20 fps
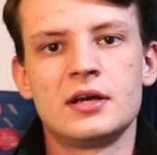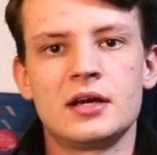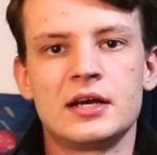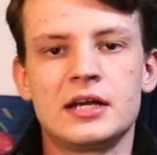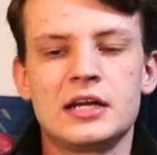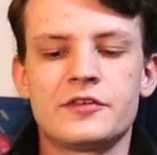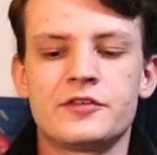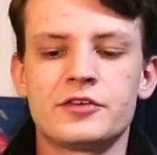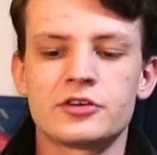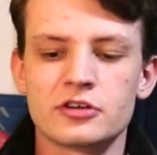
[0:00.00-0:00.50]
And
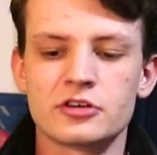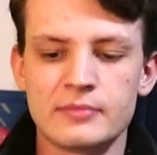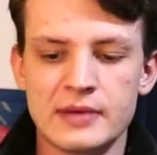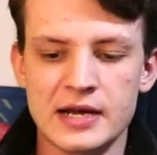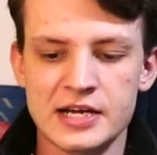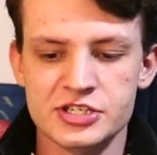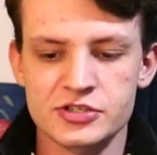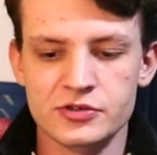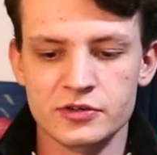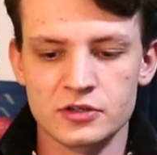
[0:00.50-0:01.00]
if you're a
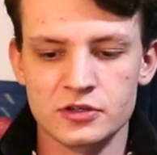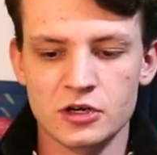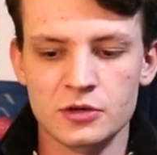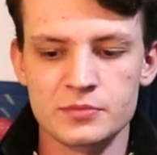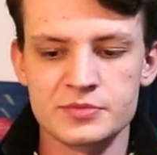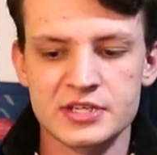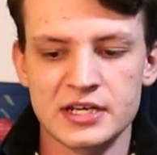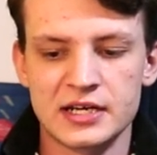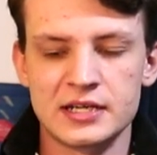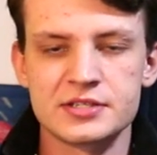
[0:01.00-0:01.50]
Master at
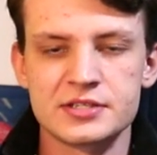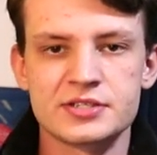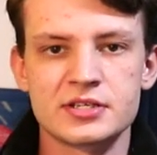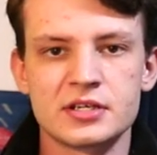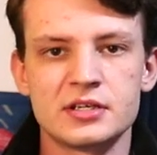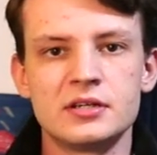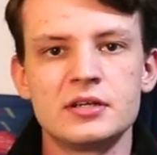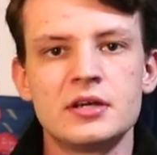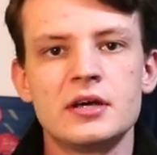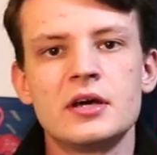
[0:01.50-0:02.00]
Arms
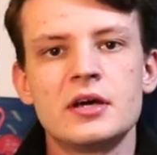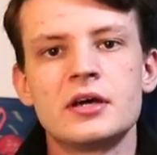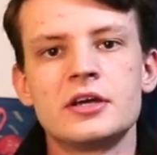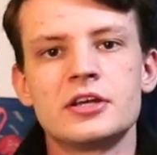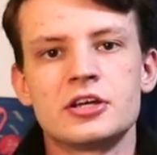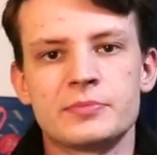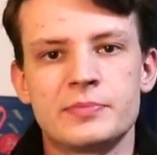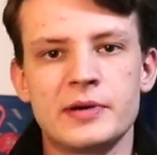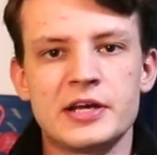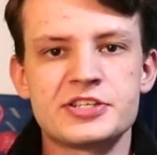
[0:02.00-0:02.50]
Ensign,
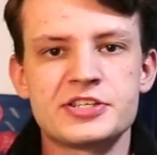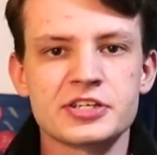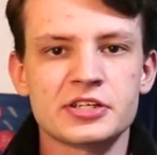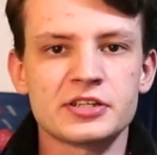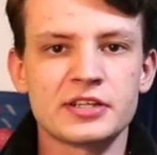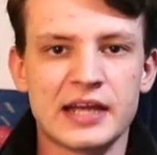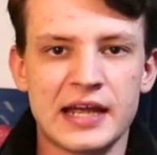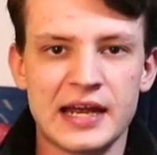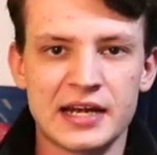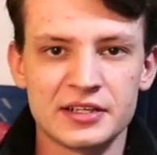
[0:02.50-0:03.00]
you're
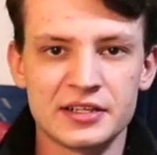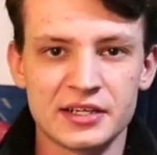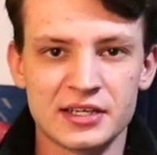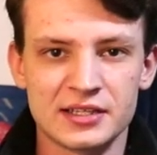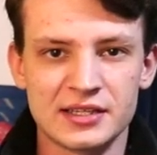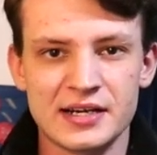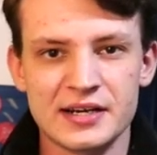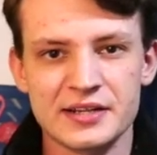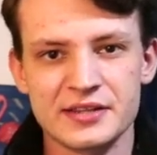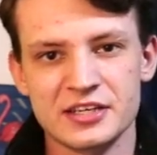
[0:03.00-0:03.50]
basically handling a
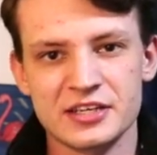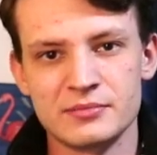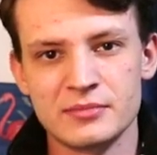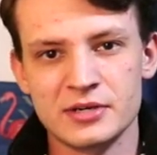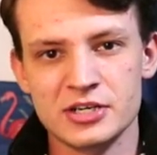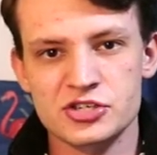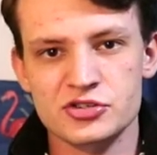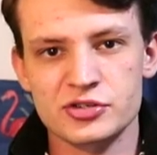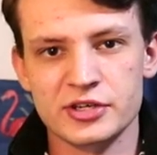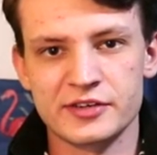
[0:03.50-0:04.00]
lot of the
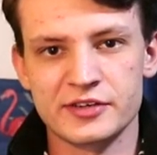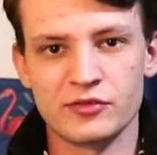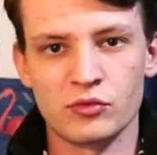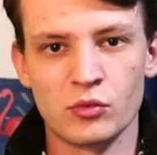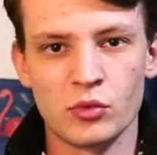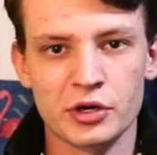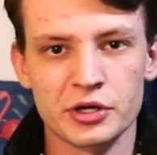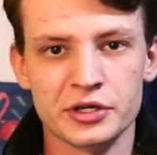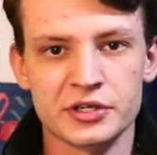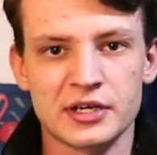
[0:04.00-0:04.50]
administrative
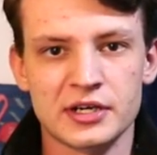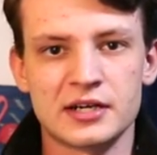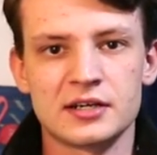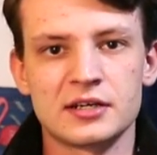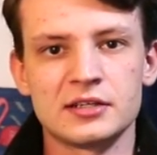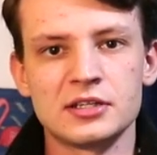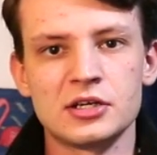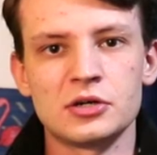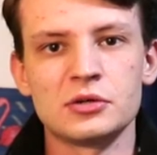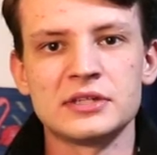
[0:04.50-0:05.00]
work on a
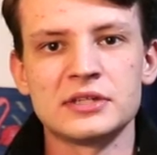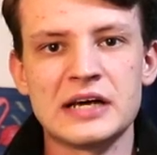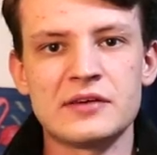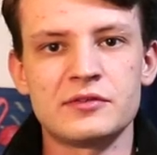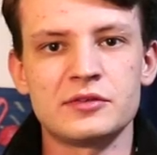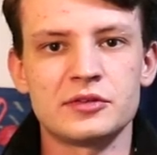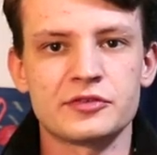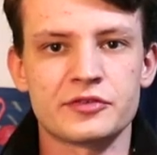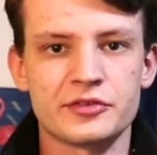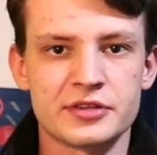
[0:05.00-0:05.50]
low
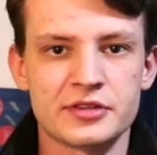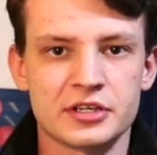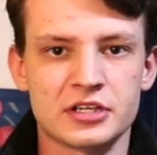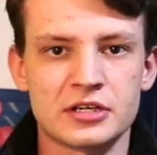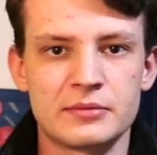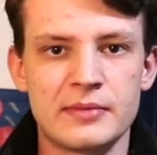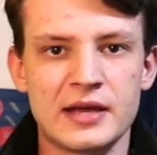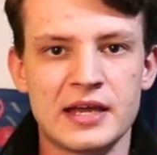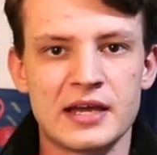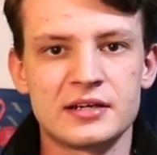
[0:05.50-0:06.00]
level for the
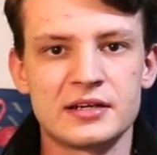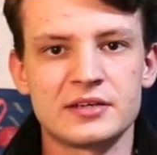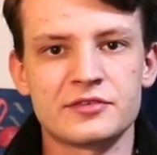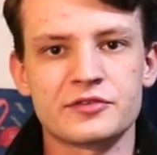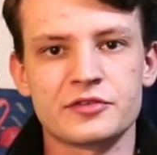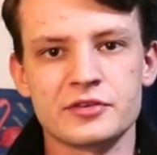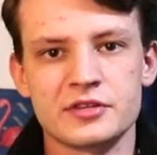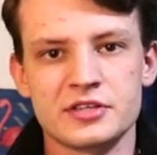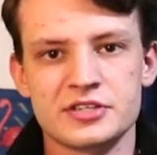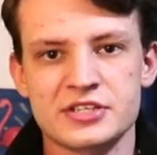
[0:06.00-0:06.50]
command and
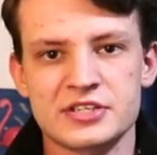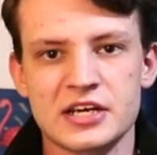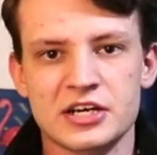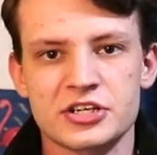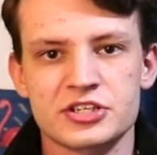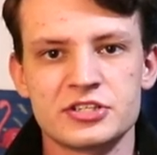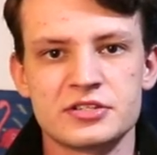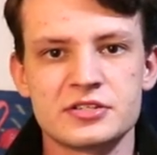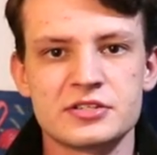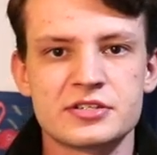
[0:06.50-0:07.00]
for the
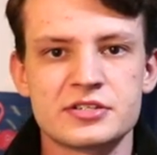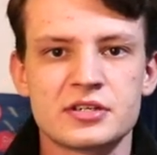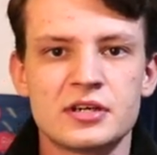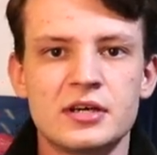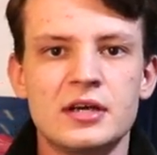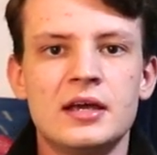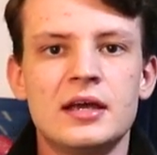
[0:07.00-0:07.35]
sections,